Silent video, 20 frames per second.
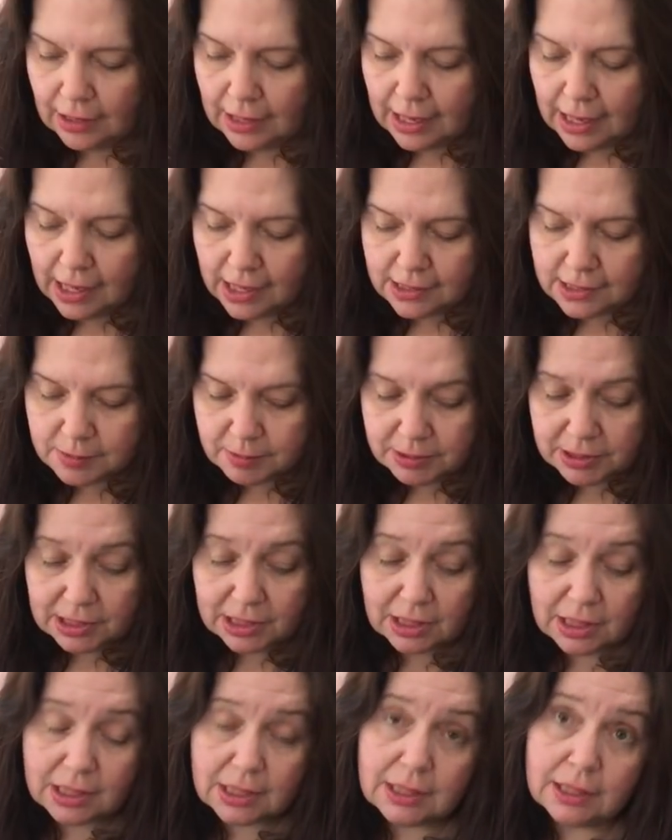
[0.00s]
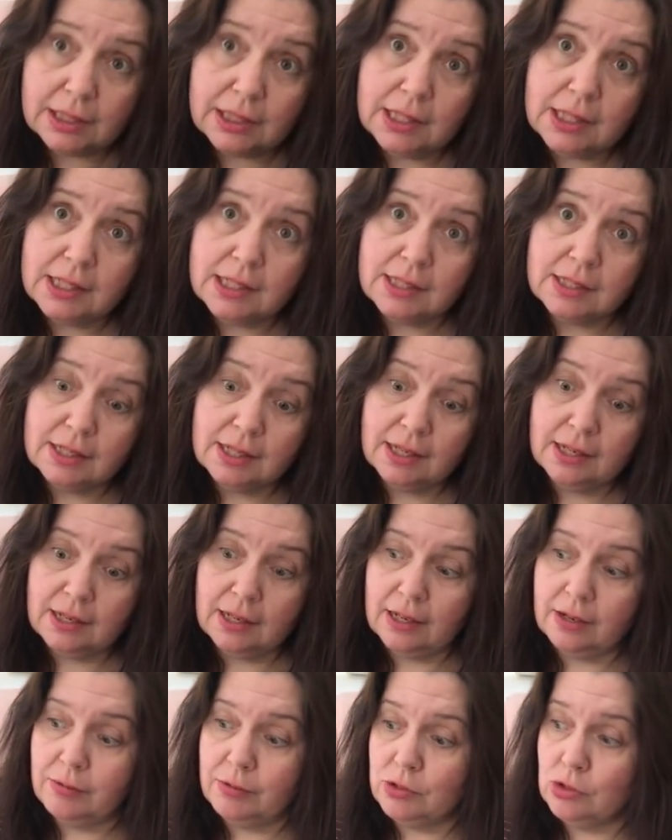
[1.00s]
Last but not least, and
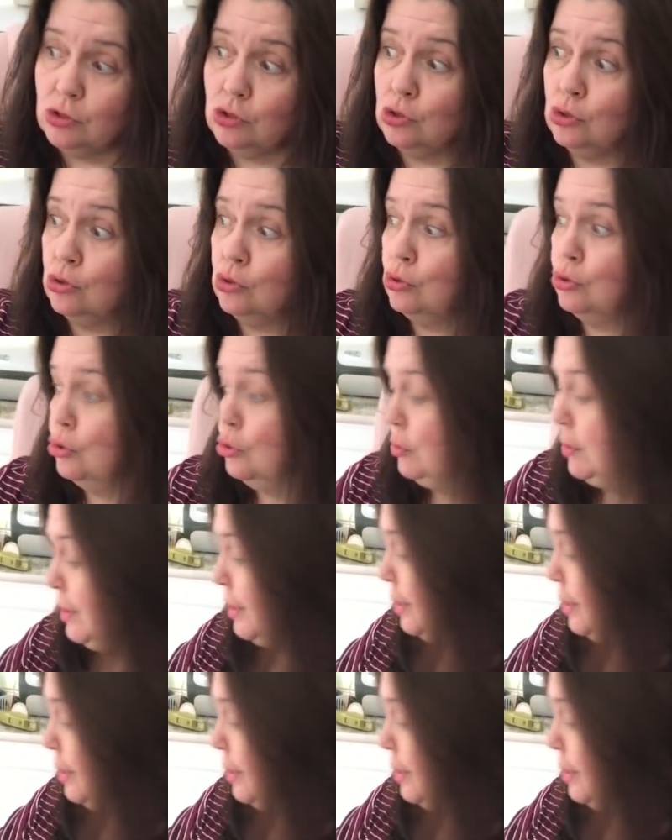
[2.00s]
I was so